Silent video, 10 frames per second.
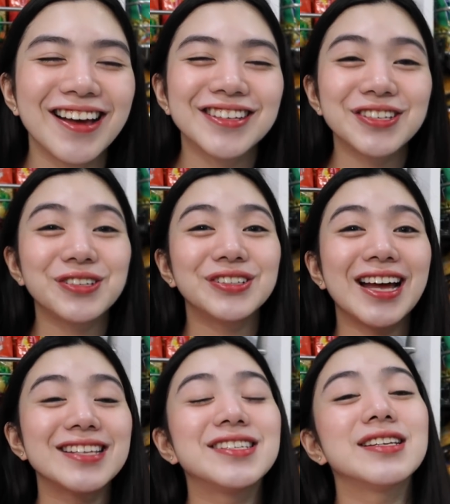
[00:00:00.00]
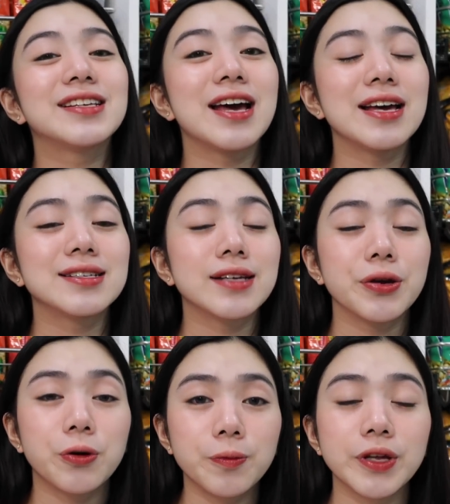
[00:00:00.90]
So, that's it guys.
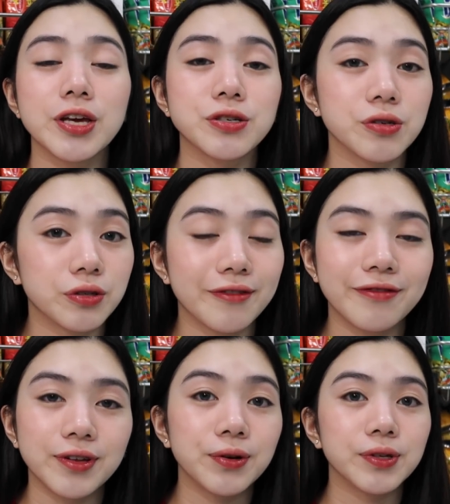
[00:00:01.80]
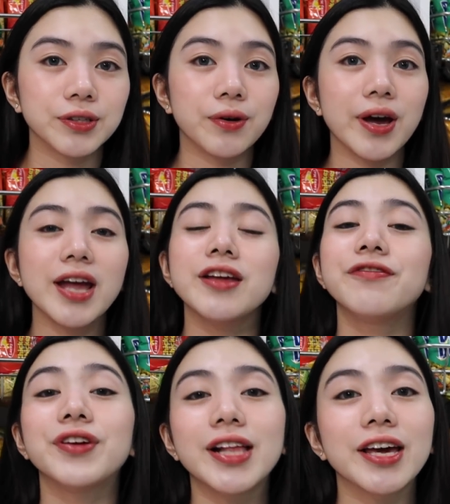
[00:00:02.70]
I hope na-enjoy nyo tong video na to. And if
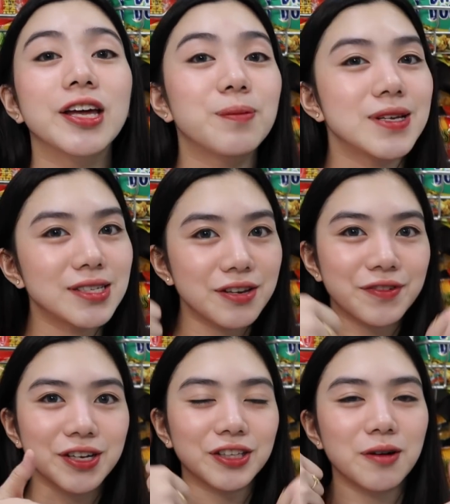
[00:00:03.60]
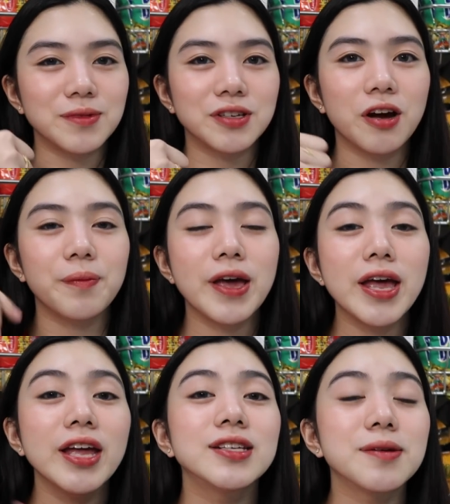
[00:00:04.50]
you like it, please give it a thumbs up.
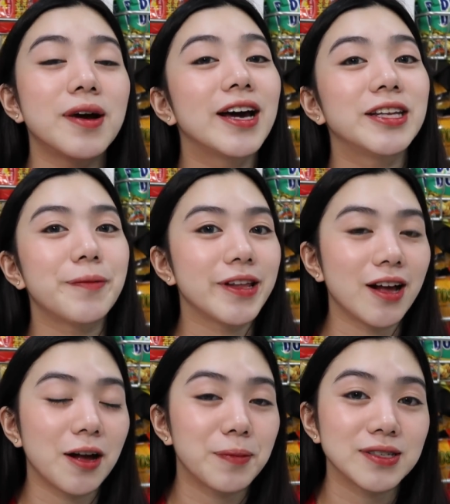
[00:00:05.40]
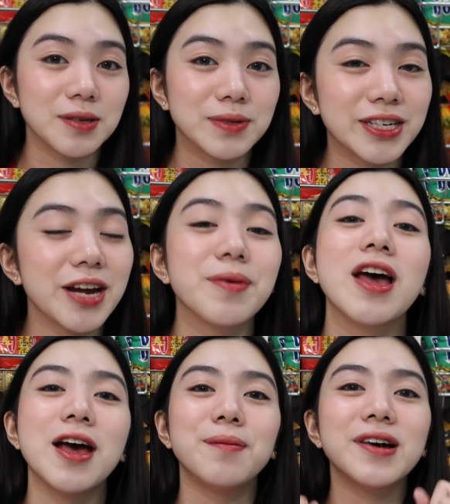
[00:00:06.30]
And sa mga hindi pa nakakapag-subscribe,
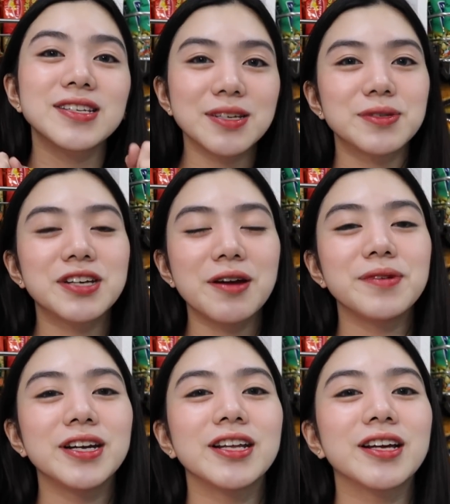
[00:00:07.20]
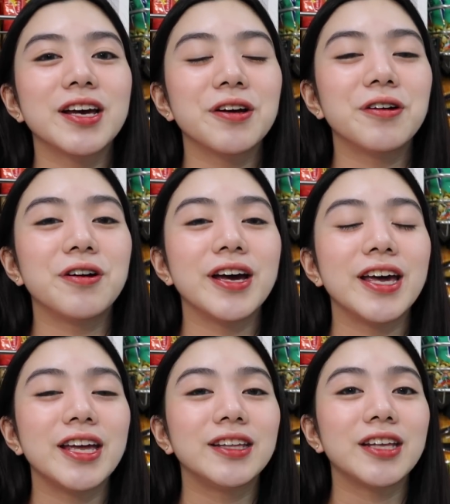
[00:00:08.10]
mag-subscribe na rin kayo.
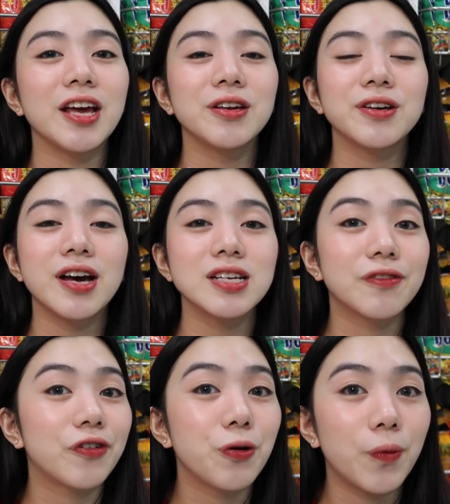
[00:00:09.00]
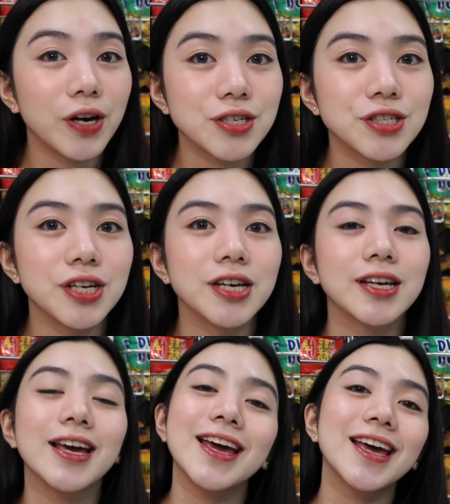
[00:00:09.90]
And thank you guys for
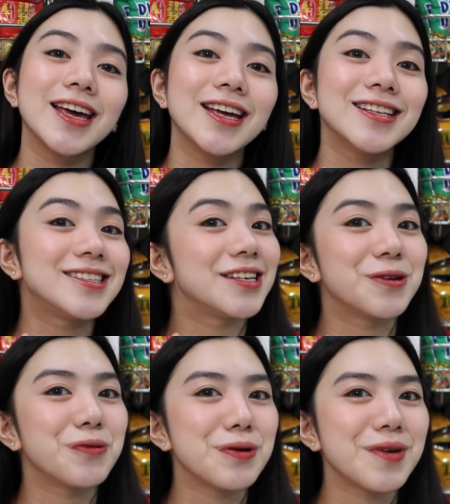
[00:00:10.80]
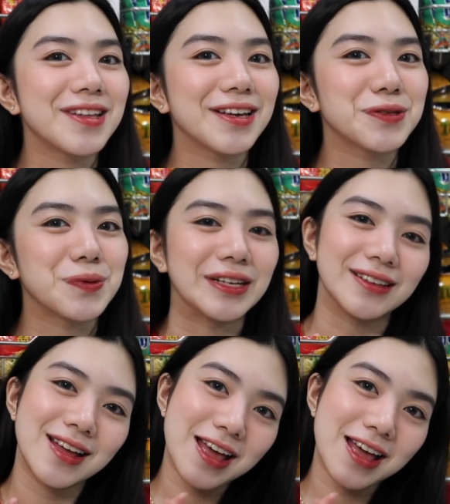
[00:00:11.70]
watching. And see you in my next one.